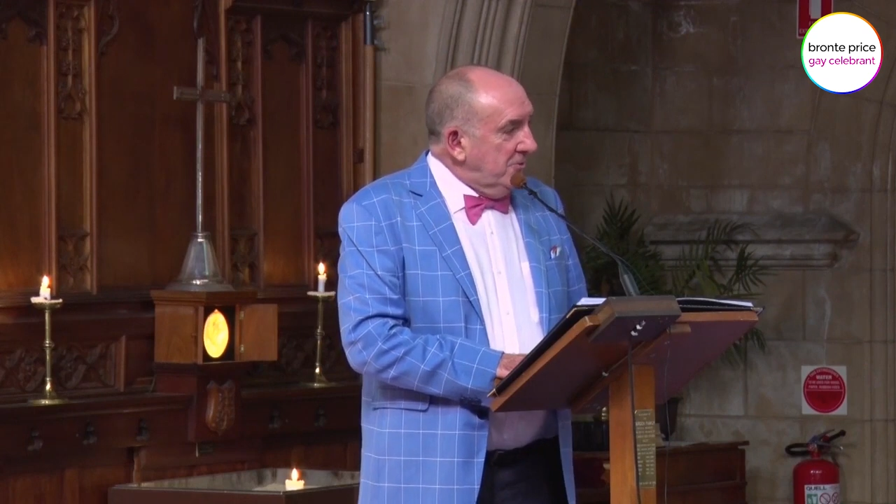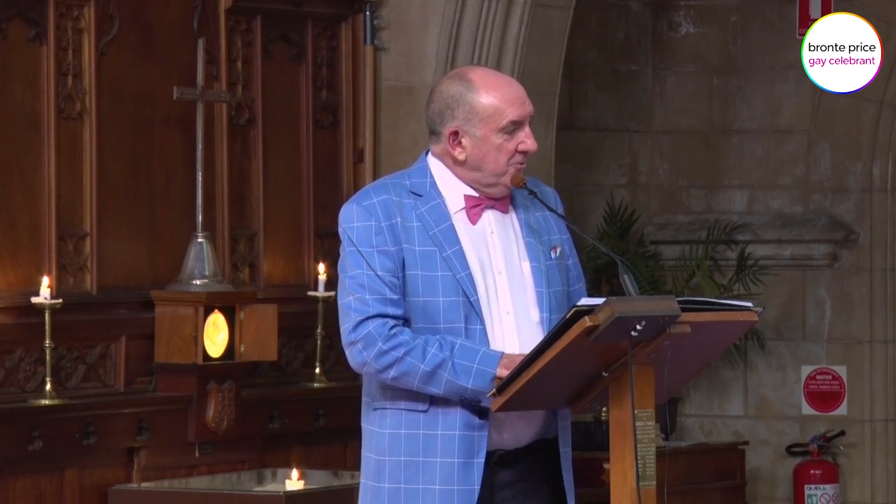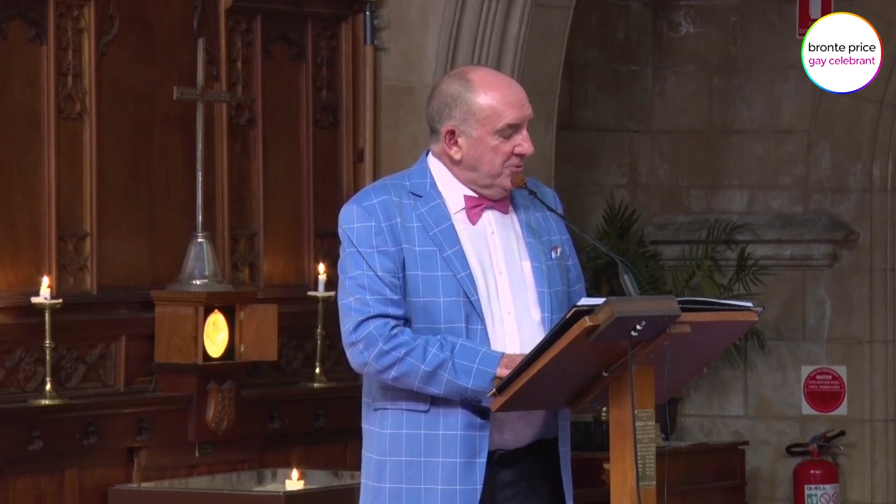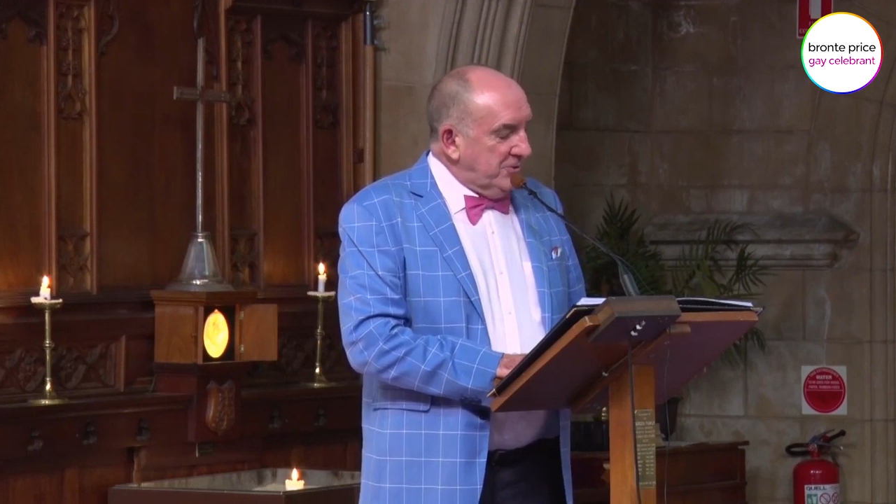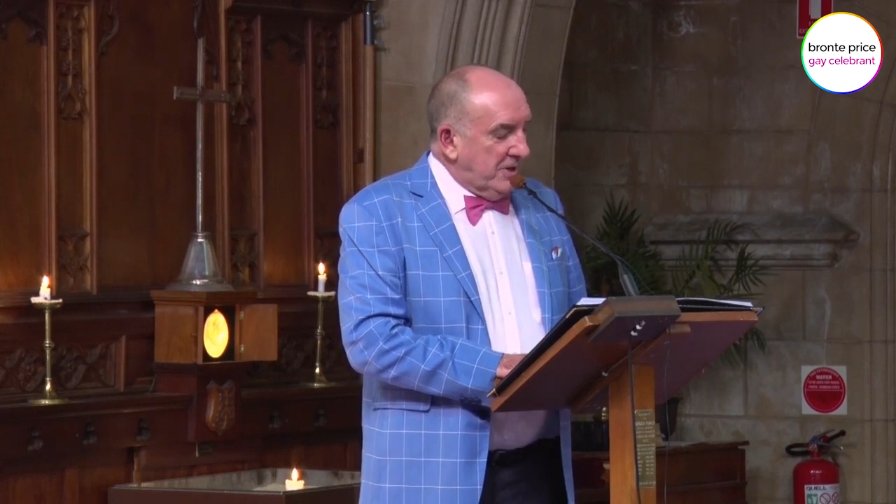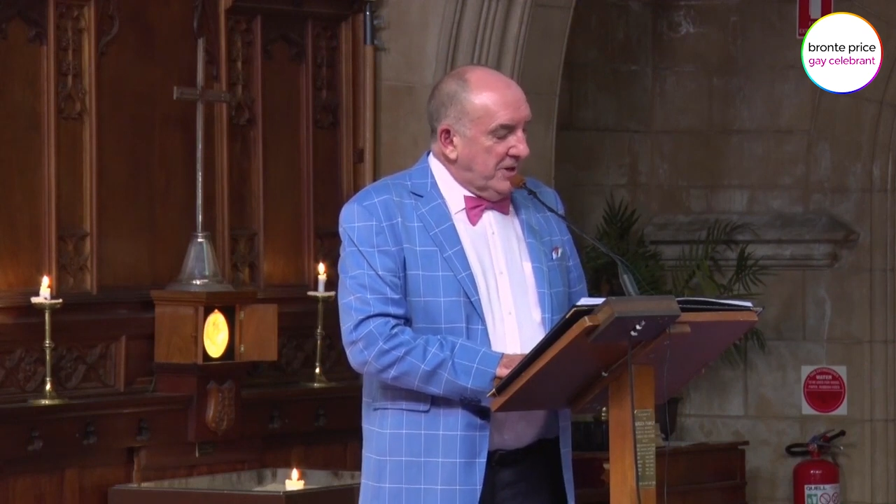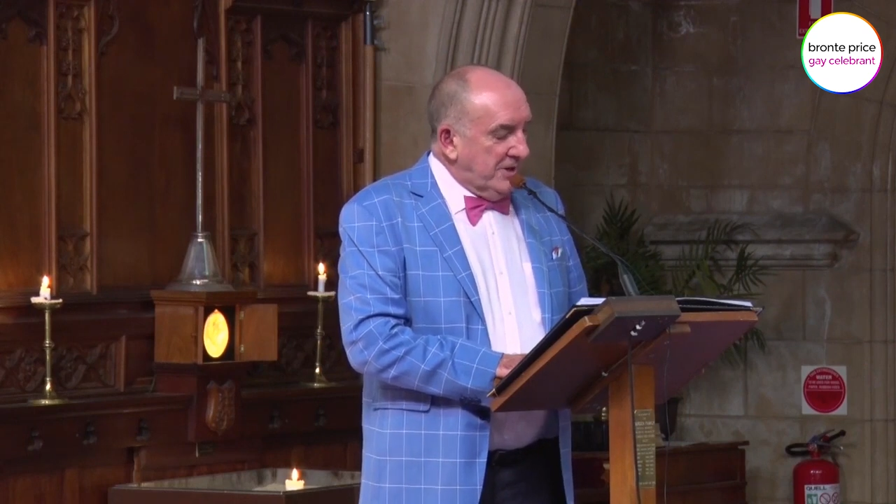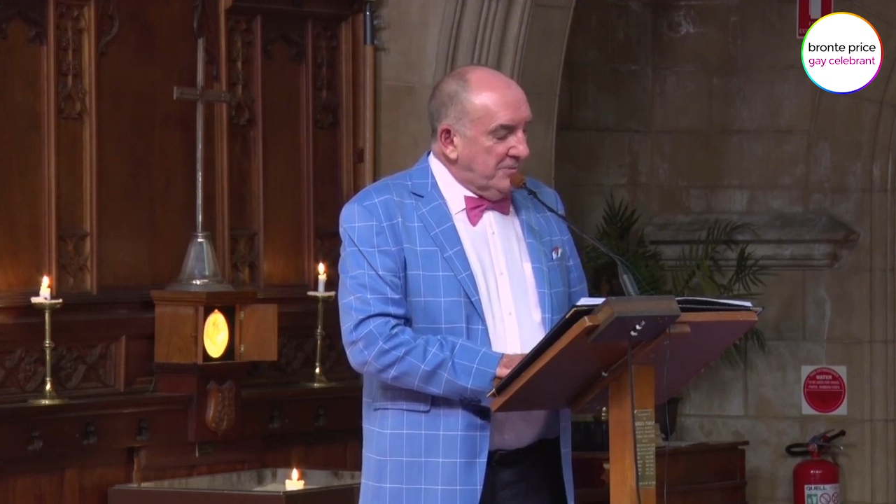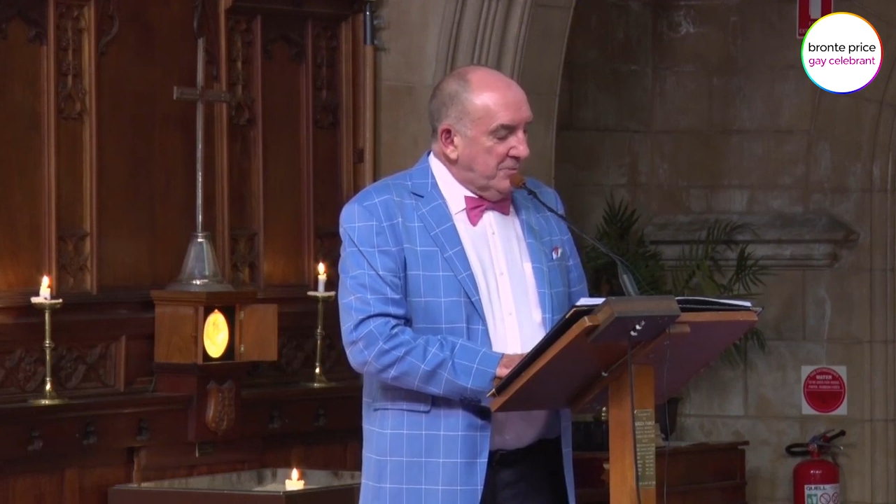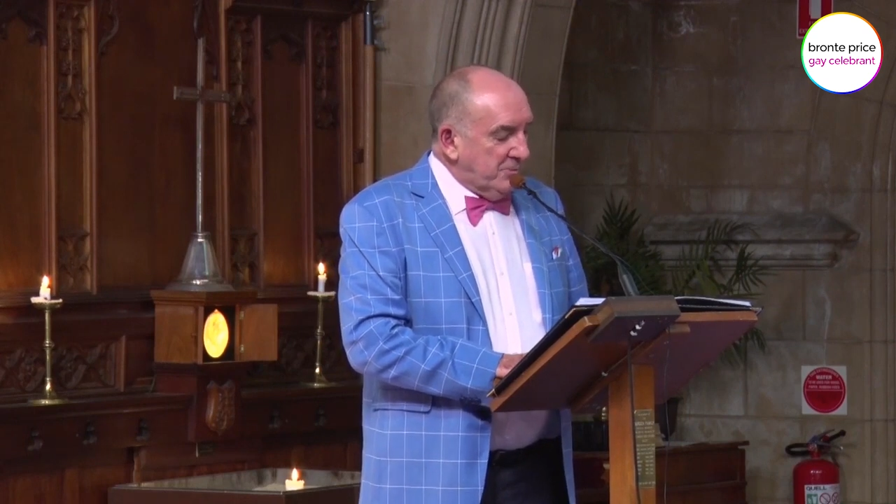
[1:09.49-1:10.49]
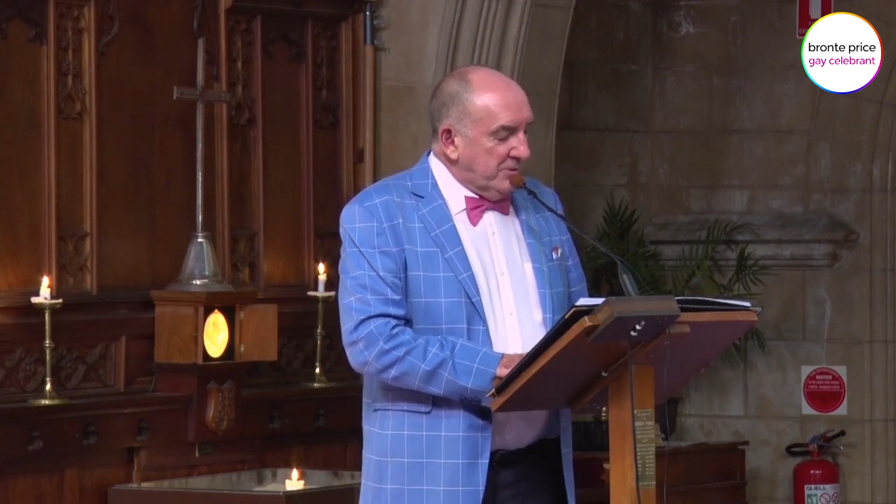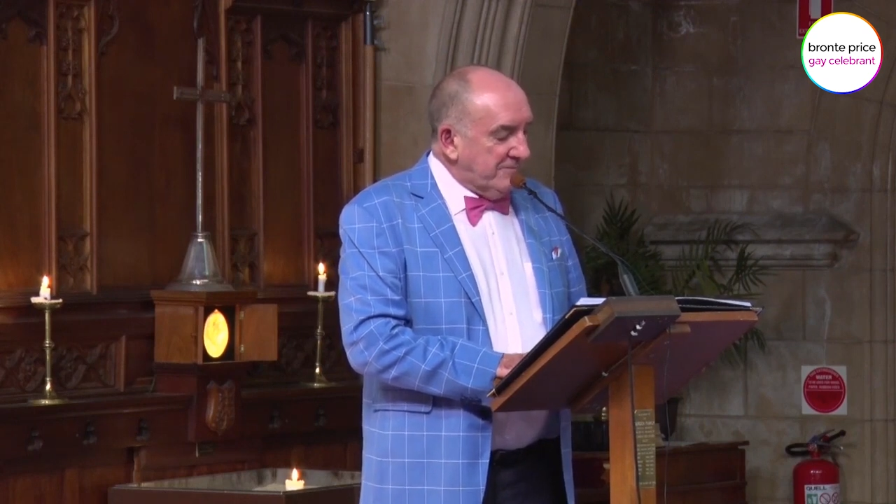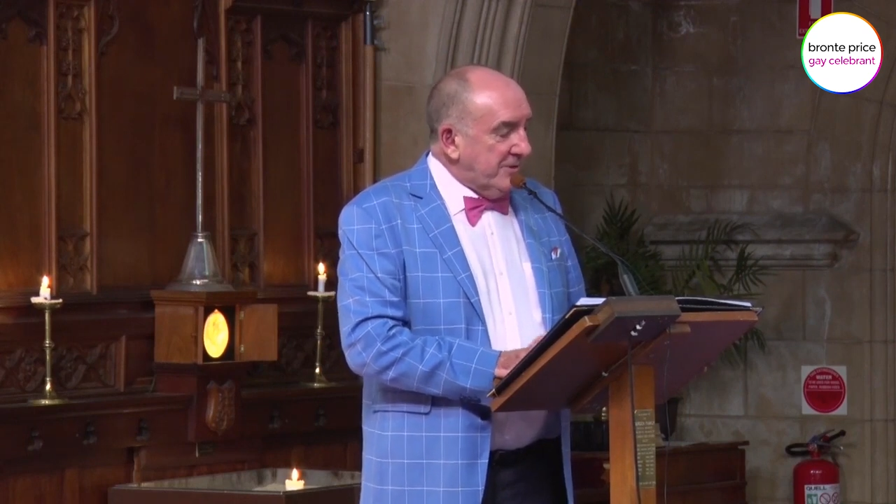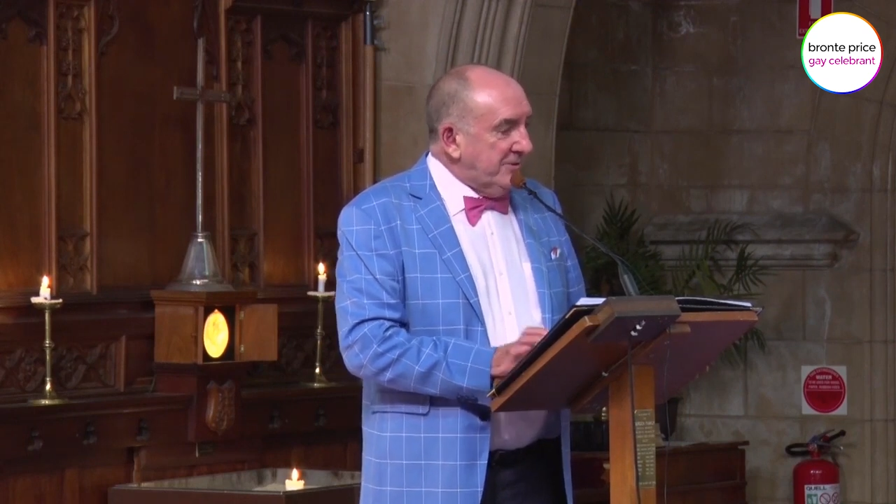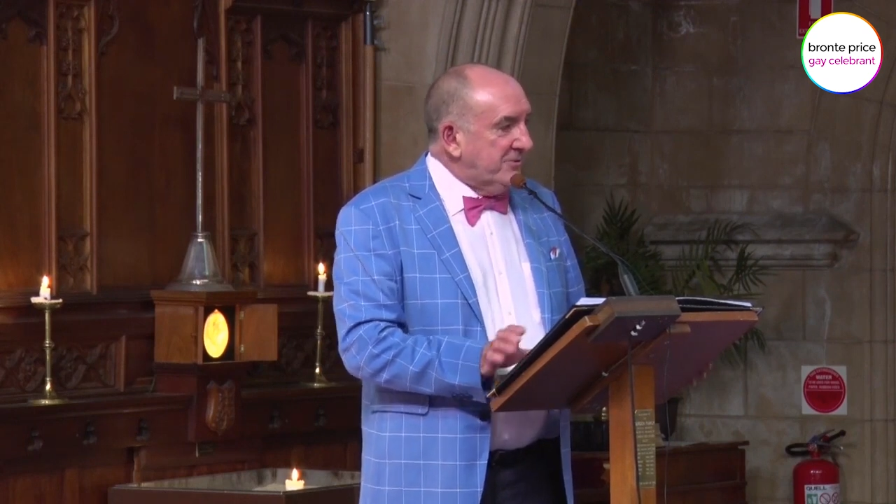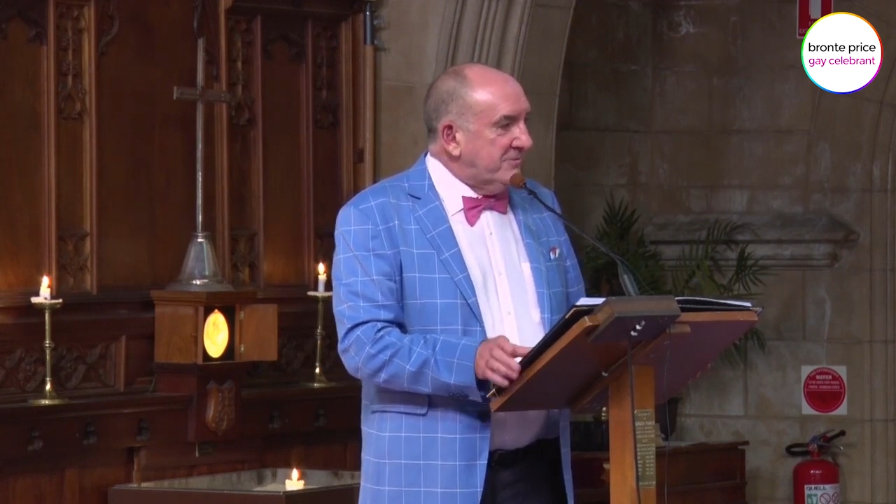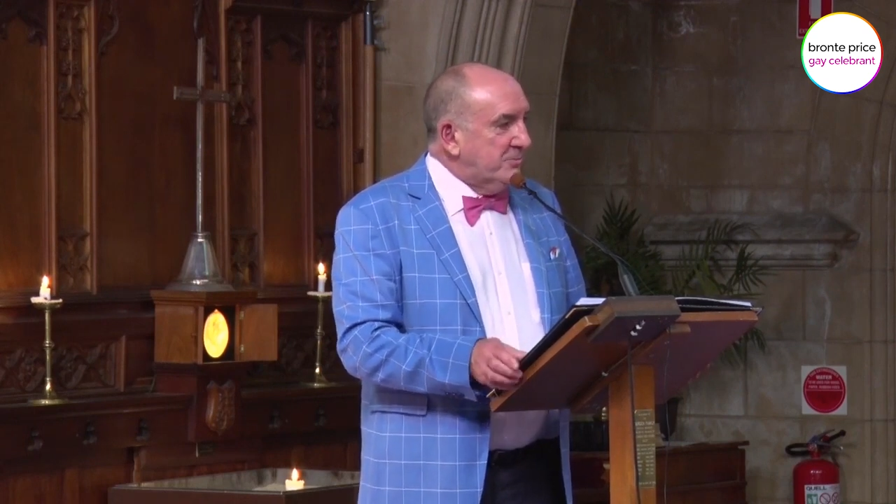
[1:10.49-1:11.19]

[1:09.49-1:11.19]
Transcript: Sue and I were friends